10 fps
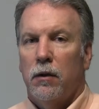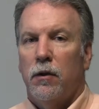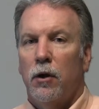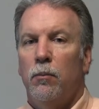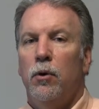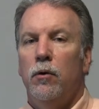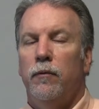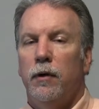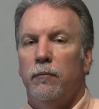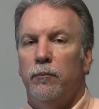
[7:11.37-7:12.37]
They're
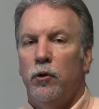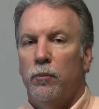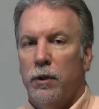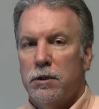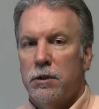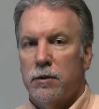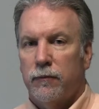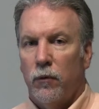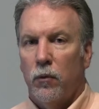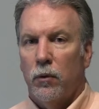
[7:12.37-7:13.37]
moving your business
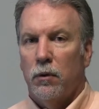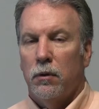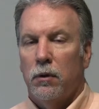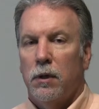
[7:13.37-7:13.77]
forward.